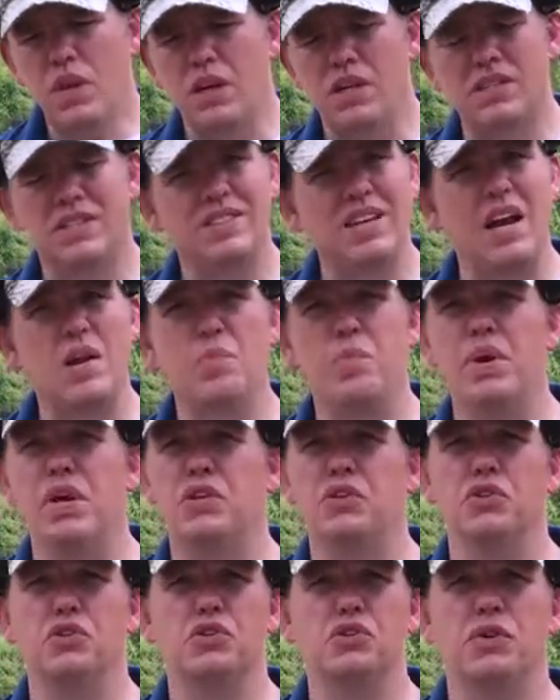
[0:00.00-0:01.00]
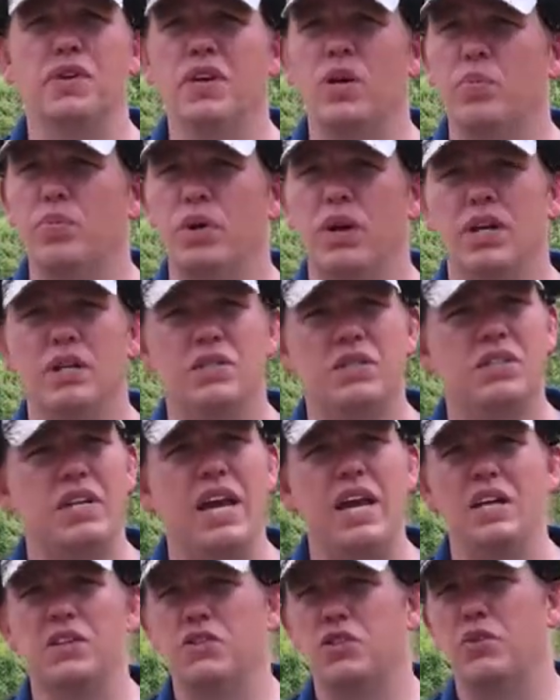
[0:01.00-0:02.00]
sight picture, trigger press,
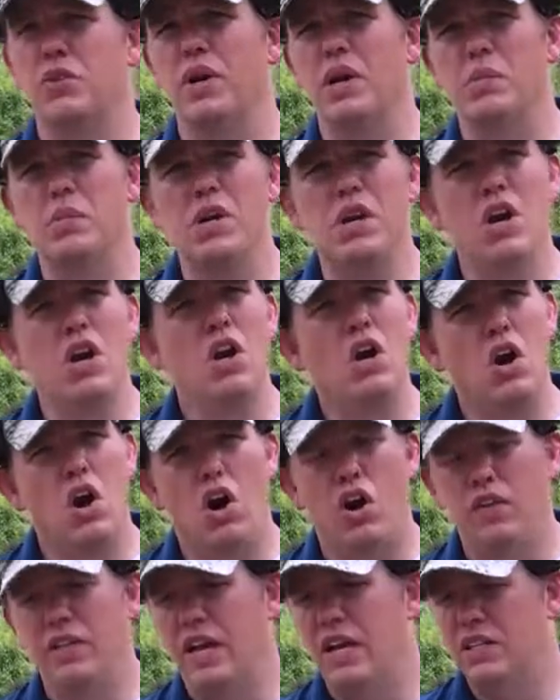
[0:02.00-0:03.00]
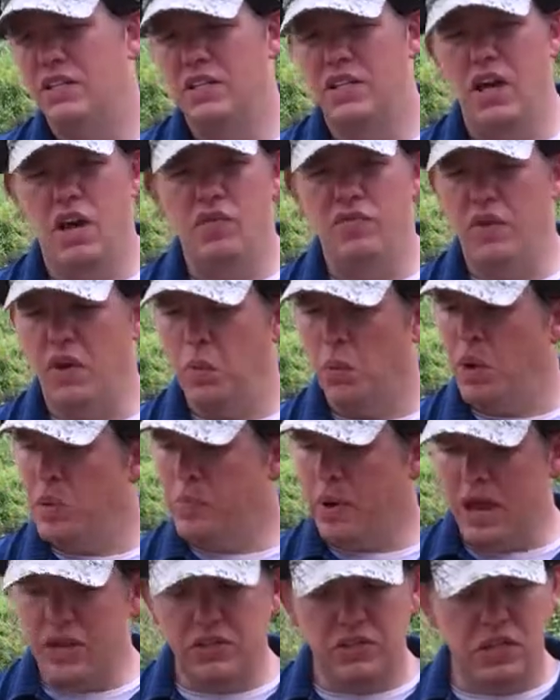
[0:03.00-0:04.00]
stance, grip, all that stuff, and we
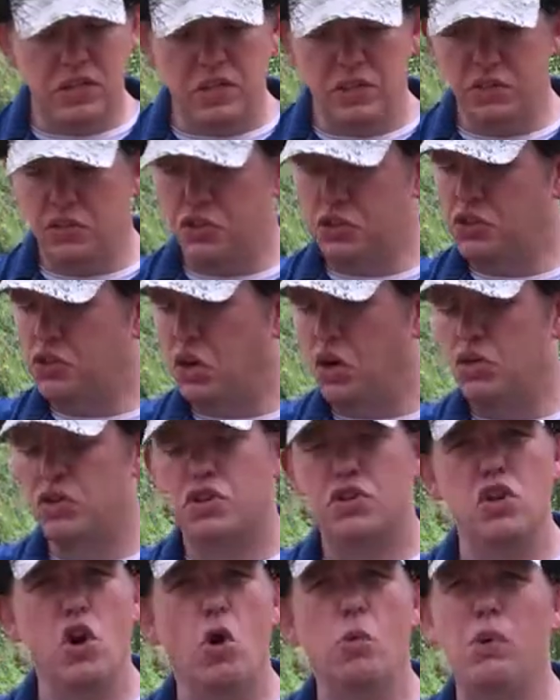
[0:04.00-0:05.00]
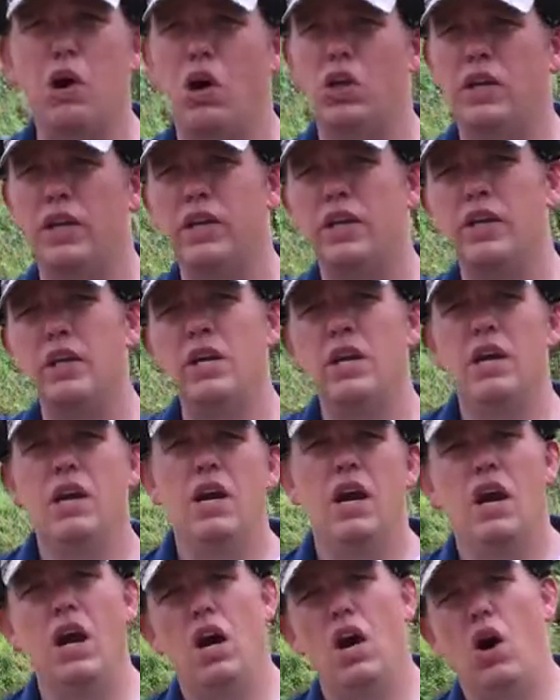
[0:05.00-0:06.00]
basically just start snowballing
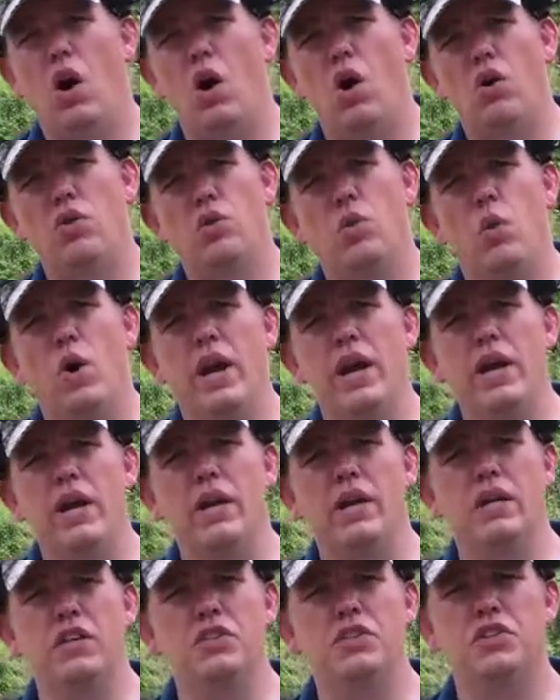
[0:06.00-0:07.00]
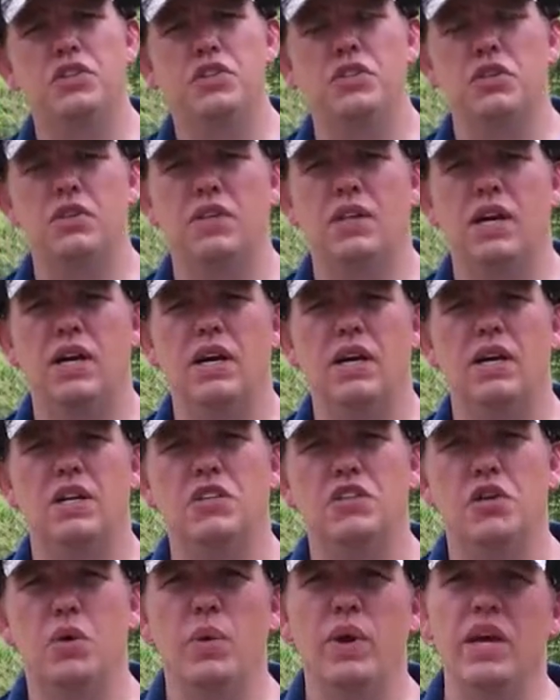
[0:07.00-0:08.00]
uh, all the way until uh,
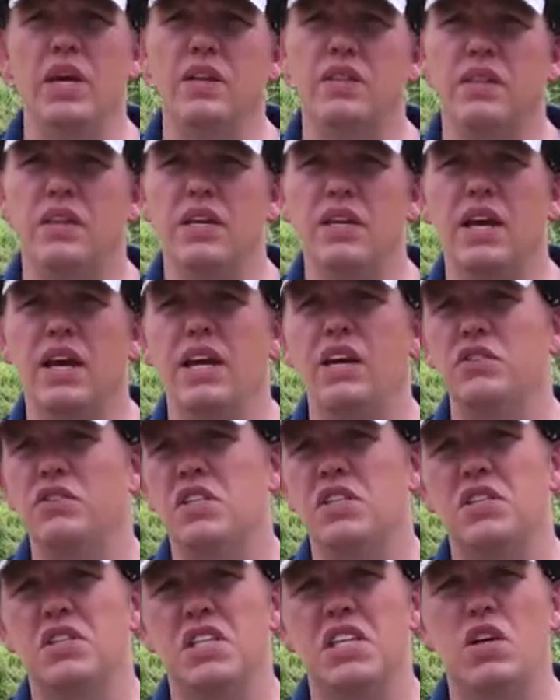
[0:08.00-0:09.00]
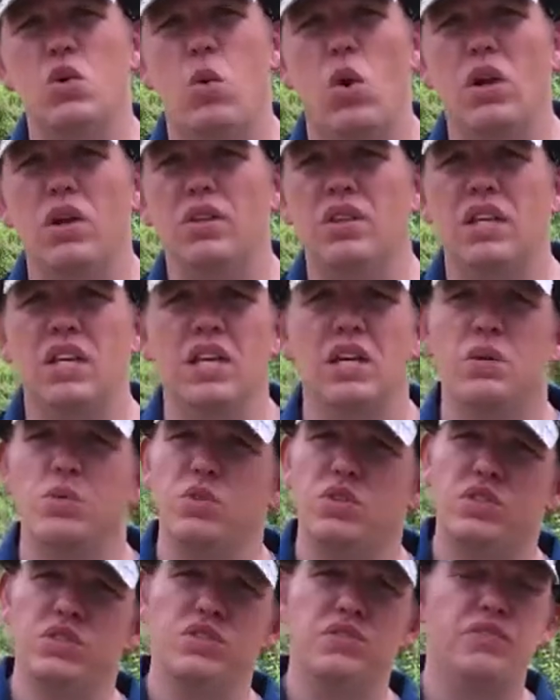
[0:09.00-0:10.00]
until we hit the uh, LTC qual at the end,
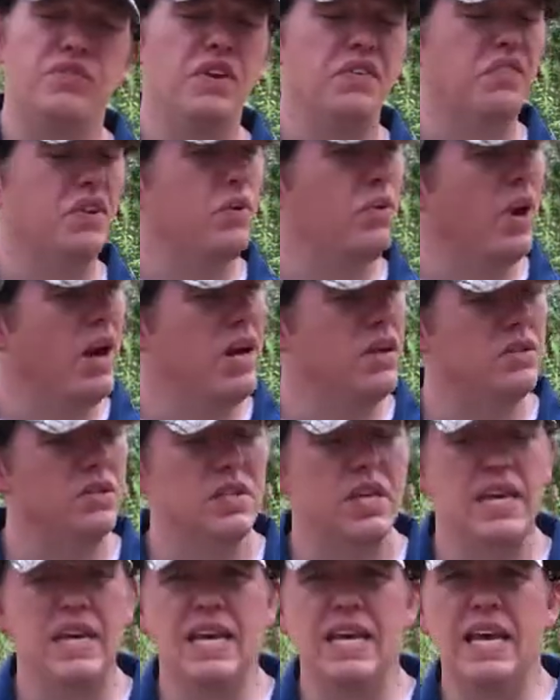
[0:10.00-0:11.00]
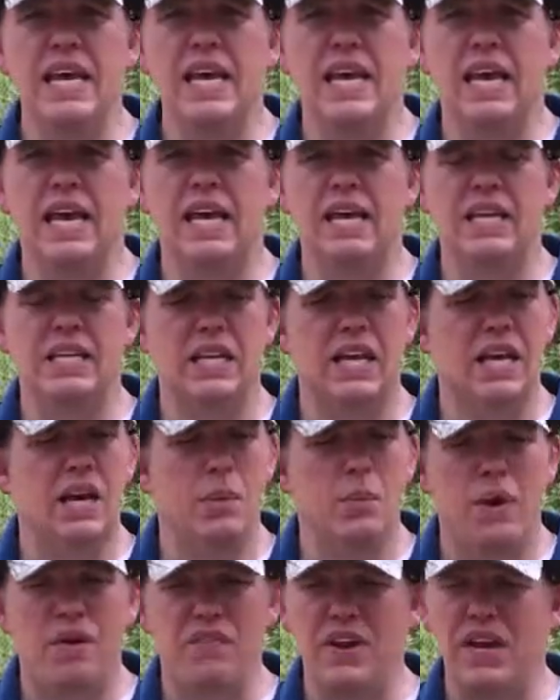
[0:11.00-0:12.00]
which is 50 rounds. And
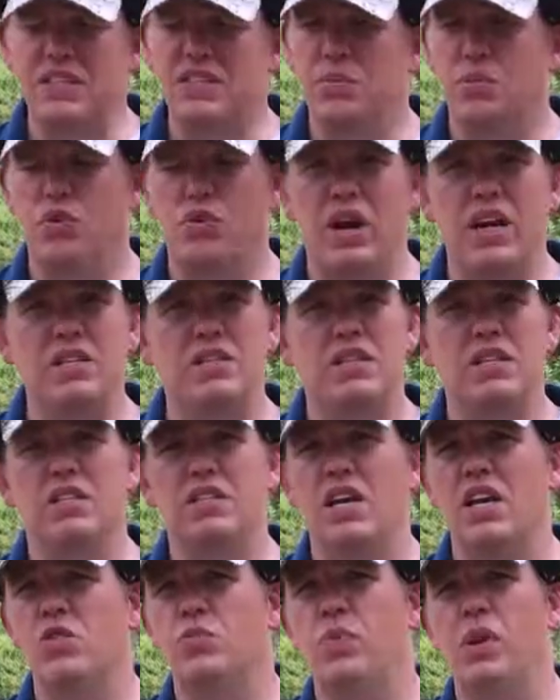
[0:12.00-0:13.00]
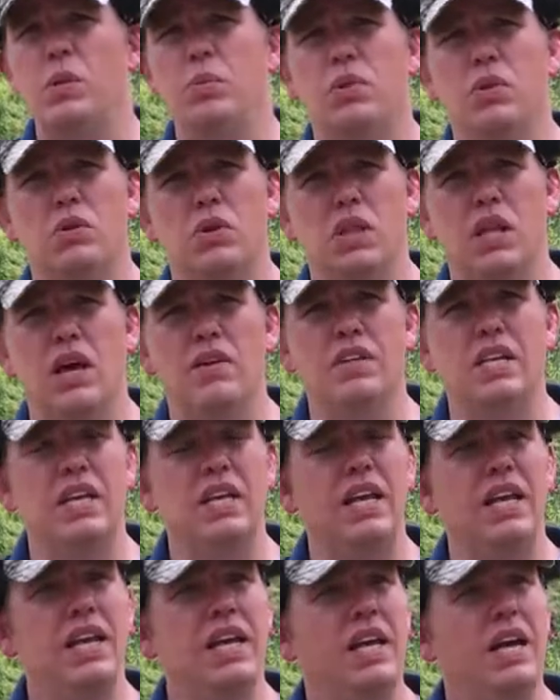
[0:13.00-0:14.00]
uh, I've had some great success. People are loving
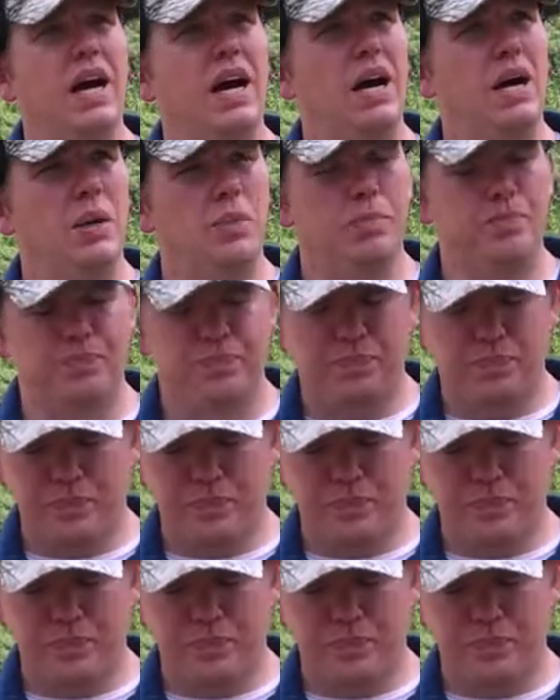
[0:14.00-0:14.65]
it. Um,